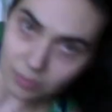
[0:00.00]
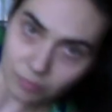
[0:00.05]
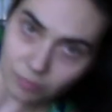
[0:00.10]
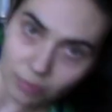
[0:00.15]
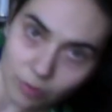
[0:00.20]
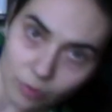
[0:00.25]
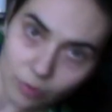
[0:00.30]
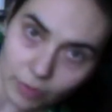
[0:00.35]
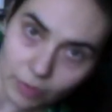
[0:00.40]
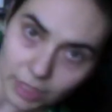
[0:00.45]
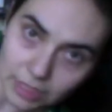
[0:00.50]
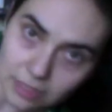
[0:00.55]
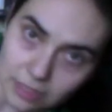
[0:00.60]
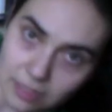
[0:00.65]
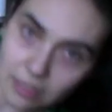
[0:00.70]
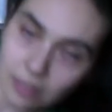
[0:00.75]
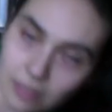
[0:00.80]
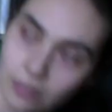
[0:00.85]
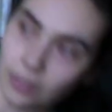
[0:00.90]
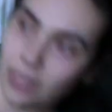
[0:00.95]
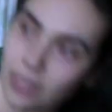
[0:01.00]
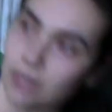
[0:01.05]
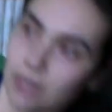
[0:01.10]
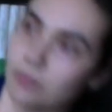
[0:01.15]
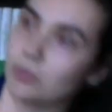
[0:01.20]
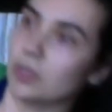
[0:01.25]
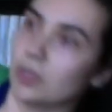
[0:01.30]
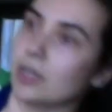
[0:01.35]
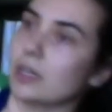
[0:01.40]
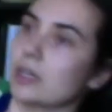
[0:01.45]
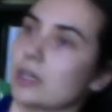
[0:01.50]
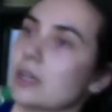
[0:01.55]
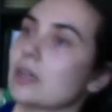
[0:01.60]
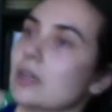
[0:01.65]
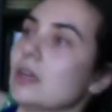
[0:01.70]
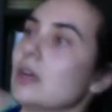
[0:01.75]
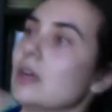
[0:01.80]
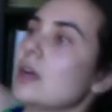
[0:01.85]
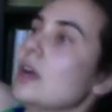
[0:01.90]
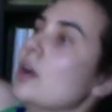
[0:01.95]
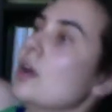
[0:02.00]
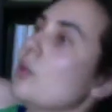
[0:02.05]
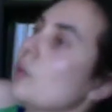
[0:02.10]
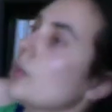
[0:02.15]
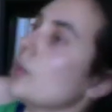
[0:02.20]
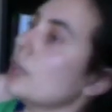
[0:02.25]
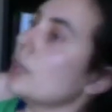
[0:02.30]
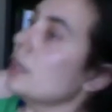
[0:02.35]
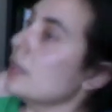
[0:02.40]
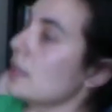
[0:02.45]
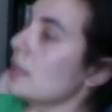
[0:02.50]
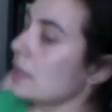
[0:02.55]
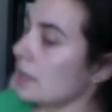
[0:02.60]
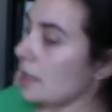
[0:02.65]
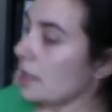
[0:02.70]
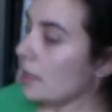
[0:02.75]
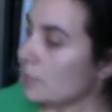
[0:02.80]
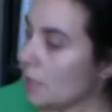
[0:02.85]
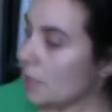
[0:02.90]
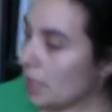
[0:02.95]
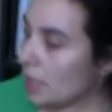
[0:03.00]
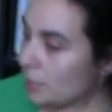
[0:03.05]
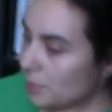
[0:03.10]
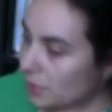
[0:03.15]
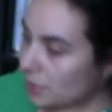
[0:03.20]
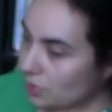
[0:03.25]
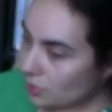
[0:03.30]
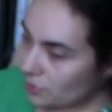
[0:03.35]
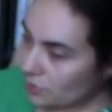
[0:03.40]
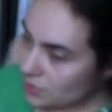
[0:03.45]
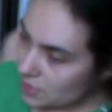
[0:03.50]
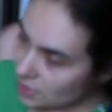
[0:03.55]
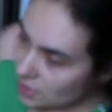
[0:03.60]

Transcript: point. Great work. We're going to come up and over to the